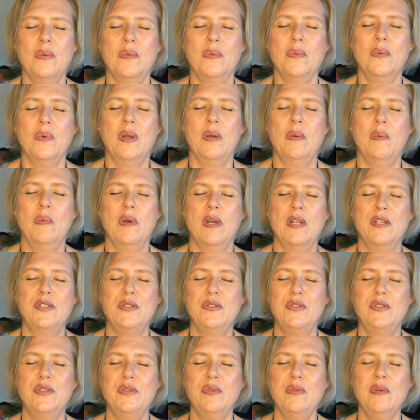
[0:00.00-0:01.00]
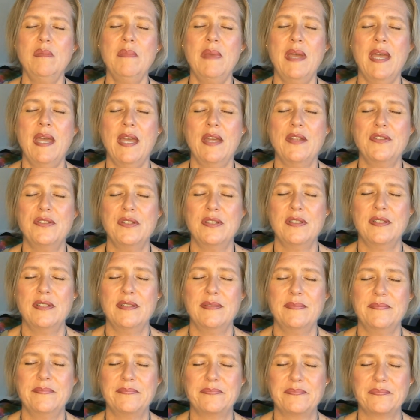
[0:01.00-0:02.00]
I want you to imagine
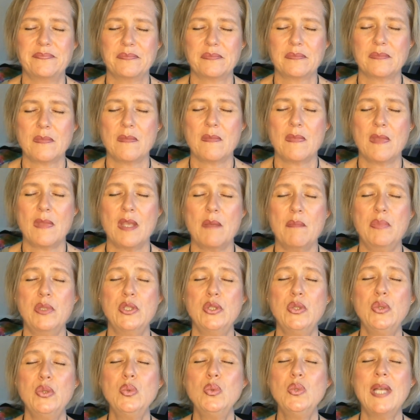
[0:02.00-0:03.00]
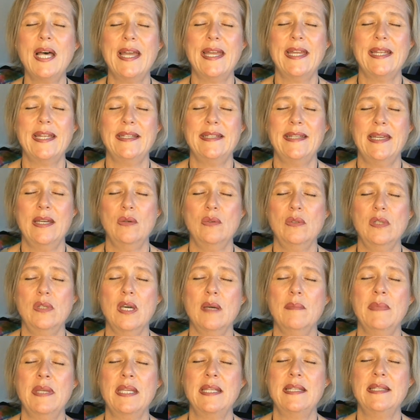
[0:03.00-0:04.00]
blue light now
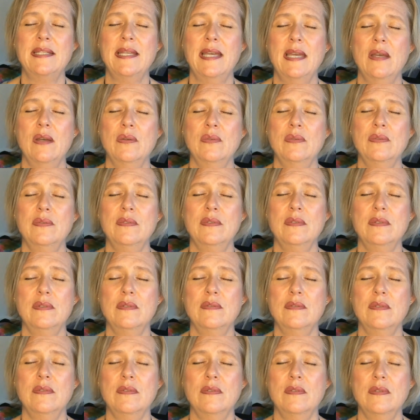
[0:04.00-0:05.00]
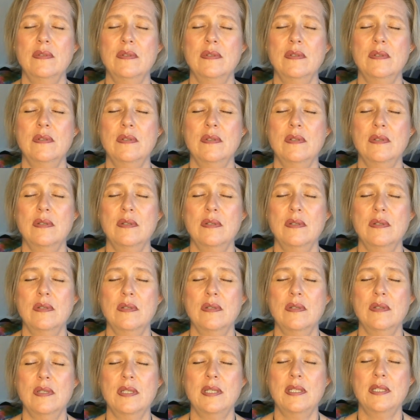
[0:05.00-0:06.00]
coming down
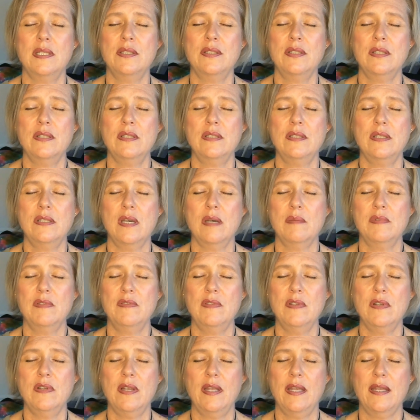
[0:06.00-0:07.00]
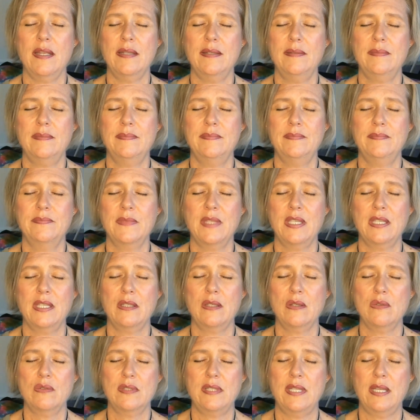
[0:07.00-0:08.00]
into the top of your head. It
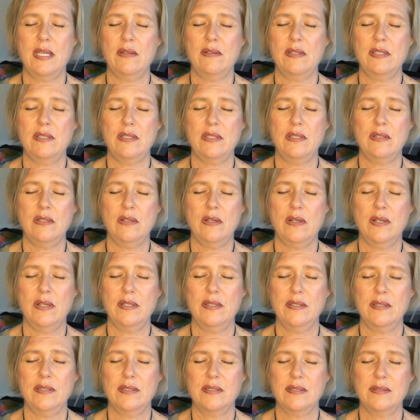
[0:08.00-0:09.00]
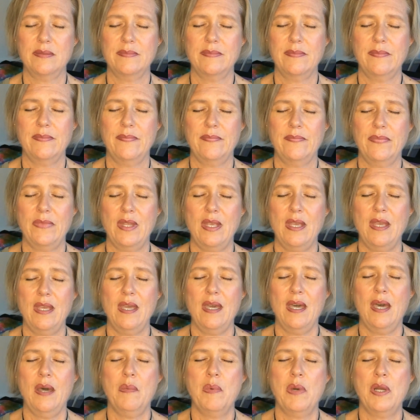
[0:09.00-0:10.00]
goes down into your heart.
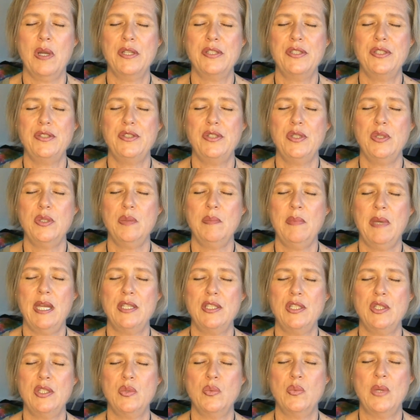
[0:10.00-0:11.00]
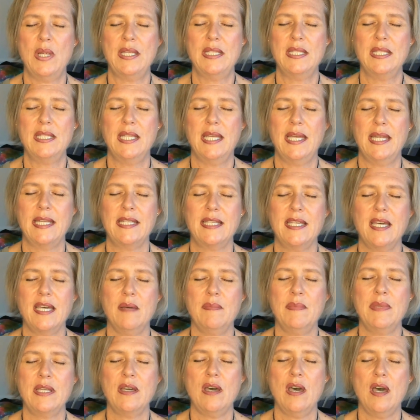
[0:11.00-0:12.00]
I want you to imagine red light
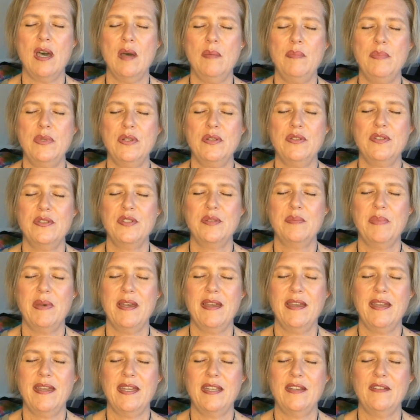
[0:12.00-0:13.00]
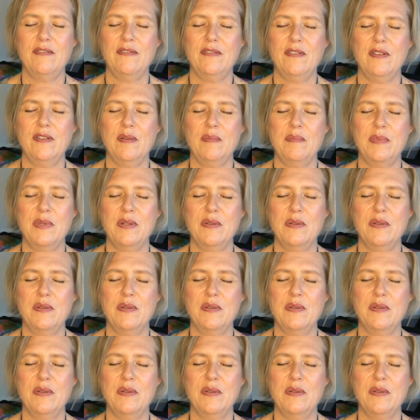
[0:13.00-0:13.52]
coming up your spine from your